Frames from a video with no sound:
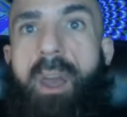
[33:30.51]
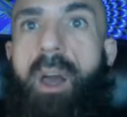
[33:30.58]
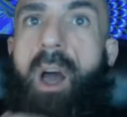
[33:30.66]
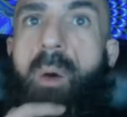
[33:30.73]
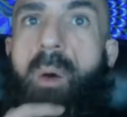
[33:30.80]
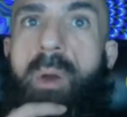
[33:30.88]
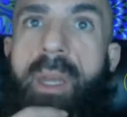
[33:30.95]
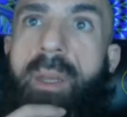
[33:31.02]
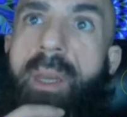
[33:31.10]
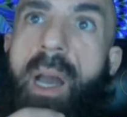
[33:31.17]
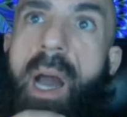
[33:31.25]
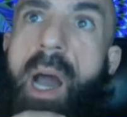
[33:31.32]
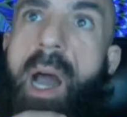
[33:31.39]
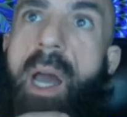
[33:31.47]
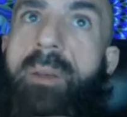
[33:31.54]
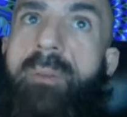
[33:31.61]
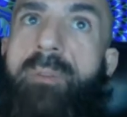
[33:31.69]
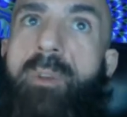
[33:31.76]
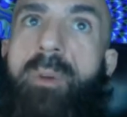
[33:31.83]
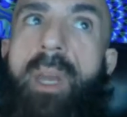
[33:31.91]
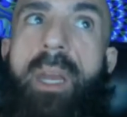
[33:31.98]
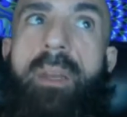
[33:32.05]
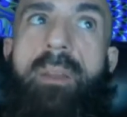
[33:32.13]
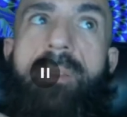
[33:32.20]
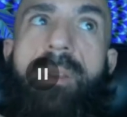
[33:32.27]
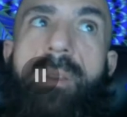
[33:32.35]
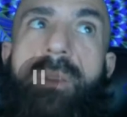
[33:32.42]
oh, well, then God
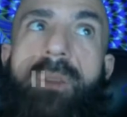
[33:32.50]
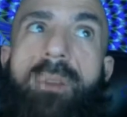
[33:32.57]
created the.